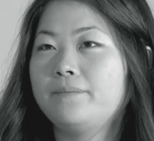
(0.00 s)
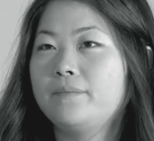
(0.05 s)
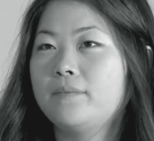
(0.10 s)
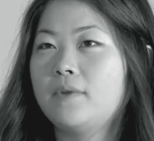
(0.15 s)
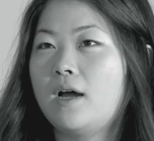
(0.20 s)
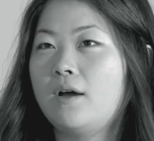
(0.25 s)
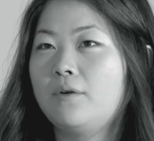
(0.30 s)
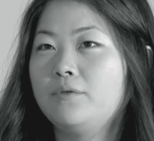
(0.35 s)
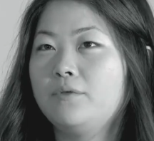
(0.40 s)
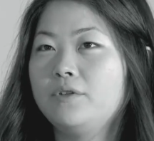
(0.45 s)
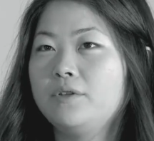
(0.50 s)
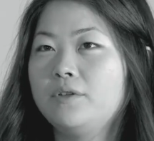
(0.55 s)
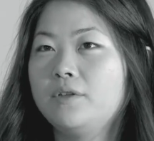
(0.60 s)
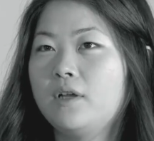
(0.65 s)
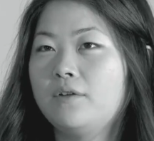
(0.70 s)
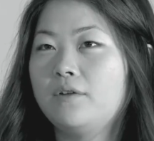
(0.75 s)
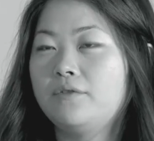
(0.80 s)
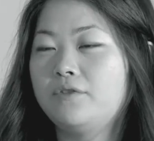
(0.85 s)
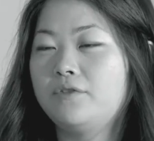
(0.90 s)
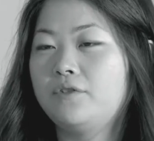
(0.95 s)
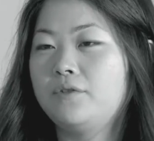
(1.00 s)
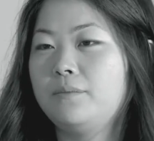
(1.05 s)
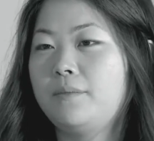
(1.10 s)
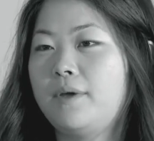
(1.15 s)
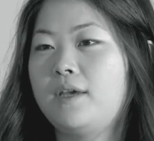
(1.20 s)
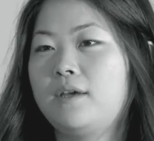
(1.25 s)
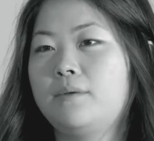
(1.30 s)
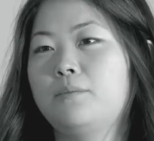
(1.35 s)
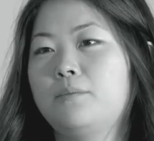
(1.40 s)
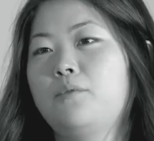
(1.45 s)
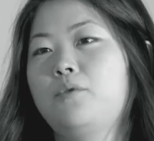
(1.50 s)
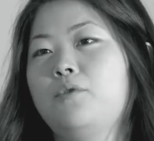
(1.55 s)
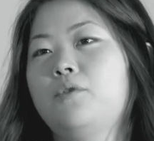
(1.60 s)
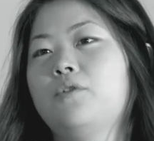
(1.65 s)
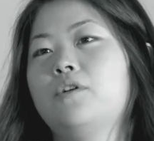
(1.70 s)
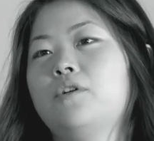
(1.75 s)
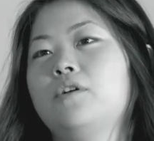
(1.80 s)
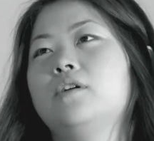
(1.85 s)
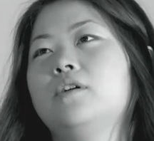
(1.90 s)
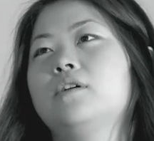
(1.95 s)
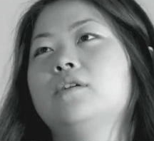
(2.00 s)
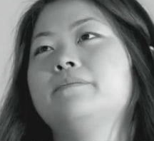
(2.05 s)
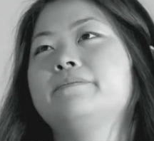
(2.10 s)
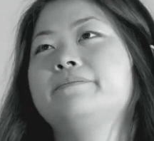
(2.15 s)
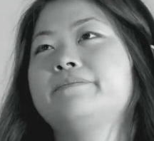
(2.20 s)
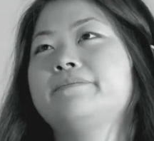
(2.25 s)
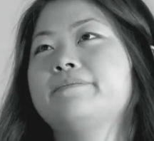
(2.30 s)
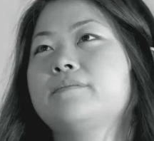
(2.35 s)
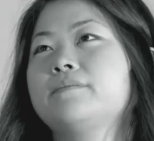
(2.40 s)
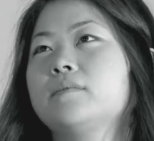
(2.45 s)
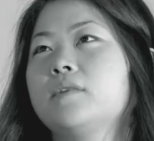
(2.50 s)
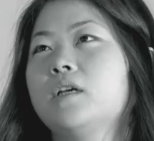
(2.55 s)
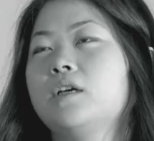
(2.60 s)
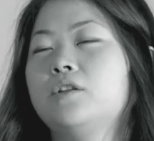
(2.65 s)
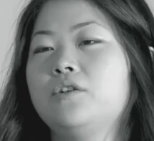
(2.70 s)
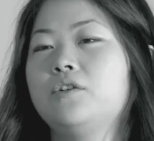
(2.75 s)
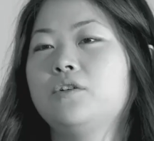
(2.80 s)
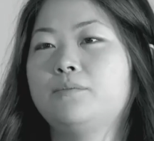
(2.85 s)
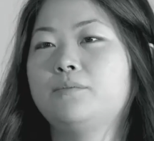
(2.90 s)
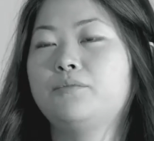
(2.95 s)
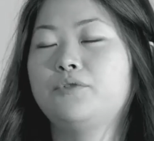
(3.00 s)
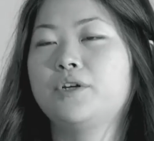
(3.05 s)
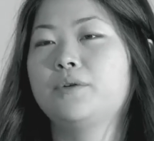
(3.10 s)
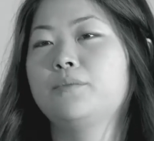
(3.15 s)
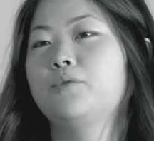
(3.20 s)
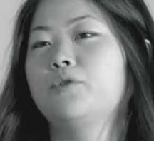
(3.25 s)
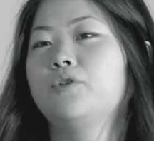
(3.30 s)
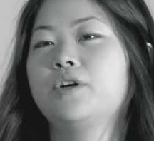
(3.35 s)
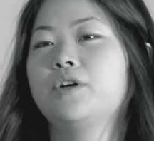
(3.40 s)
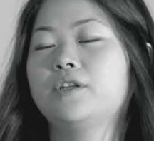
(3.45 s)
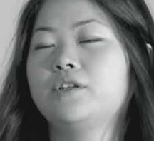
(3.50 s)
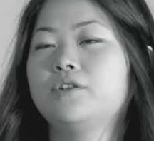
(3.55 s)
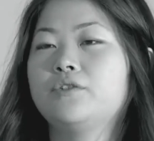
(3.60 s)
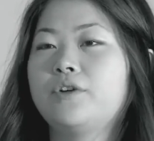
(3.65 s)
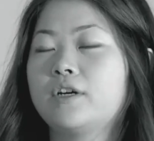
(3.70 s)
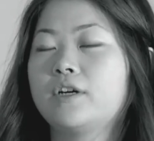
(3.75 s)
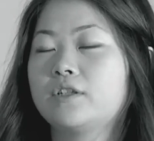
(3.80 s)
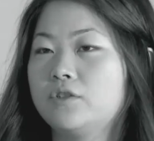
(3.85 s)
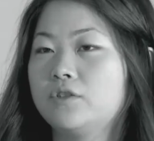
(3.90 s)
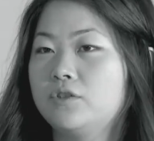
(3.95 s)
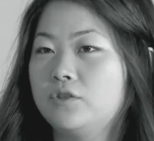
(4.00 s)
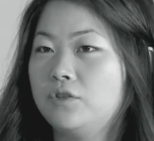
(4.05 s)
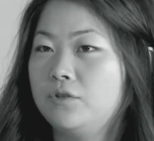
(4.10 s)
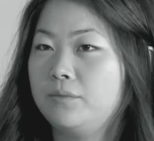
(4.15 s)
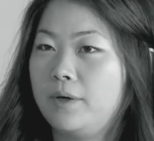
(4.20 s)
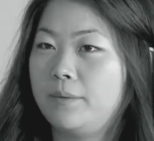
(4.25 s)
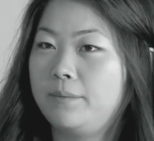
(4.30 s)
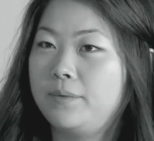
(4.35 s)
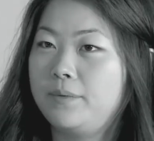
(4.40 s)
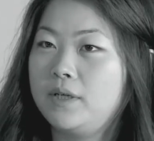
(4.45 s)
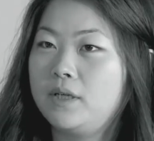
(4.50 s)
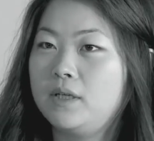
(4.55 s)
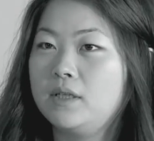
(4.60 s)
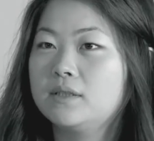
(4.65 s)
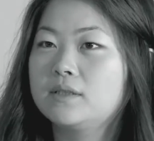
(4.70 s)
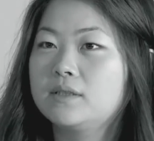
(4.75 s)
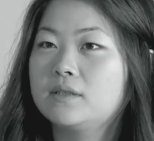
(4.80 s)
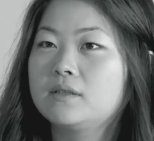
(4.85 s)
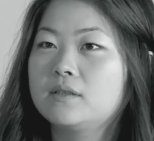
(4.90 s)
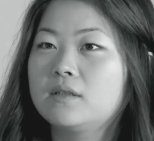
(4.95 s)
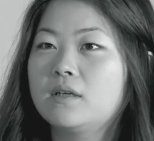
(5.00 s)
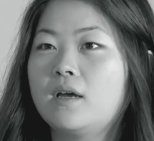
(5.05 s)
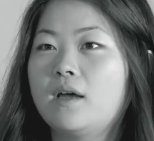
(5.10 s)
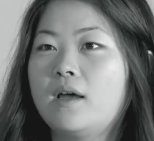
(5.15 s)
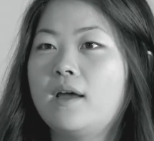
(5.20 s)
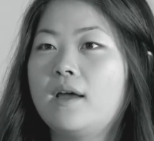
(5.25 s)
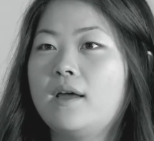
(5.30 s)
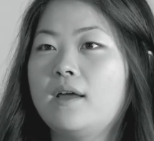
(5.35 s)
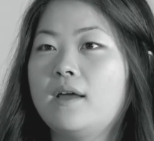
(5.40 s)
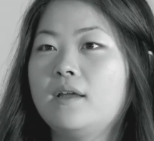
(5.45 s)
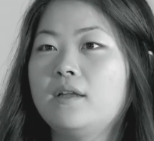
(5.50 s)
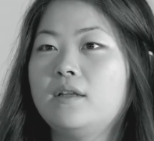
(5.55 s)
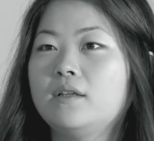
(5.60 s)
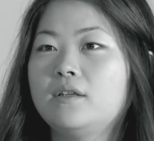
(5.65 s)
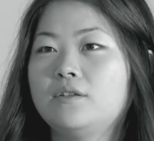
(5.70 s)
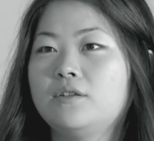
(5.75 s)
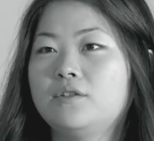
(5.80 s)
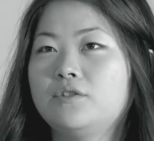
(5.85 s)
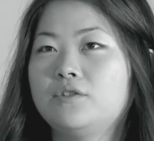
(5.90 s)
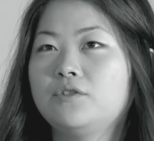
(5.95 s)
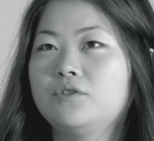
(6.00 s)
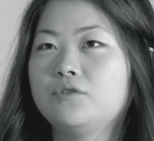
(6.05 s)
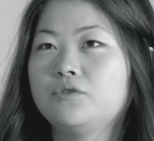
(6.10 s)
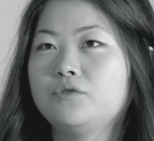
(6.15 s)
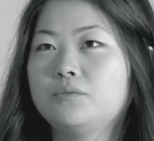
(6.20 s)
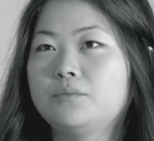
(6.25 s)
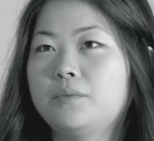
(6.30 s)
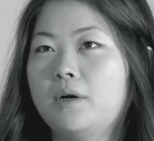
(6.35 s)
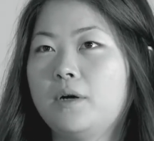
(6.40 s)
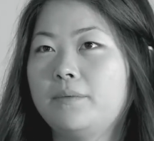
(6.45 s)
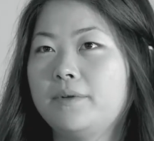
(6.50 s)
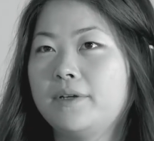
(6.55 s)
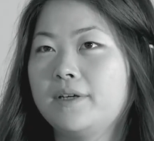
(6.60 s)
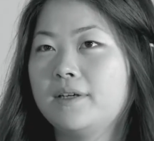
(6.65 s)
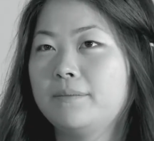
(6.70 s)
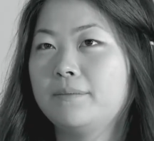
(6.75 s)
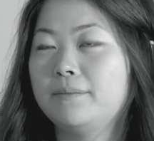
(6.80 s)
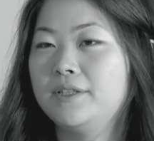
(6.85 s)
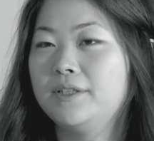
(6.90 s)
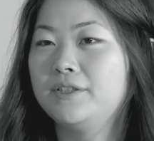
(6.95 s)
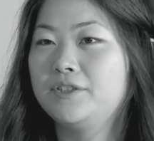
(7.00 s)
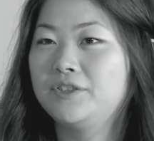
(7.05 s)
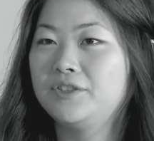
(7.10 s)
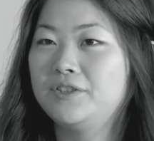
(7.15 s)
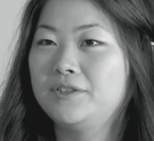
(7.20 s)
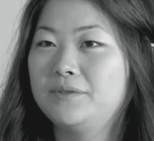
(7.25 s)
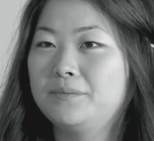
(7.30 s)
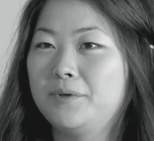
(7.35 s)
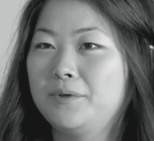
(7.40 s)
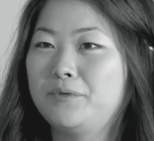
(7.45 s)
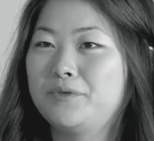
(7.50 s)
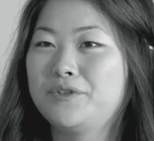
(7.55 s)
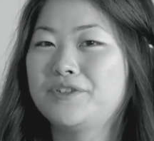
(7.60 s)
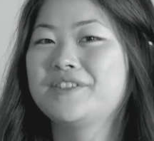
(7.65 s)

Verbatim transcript: I would love to make more, bring more interaction to my piece and do public commissions, but we're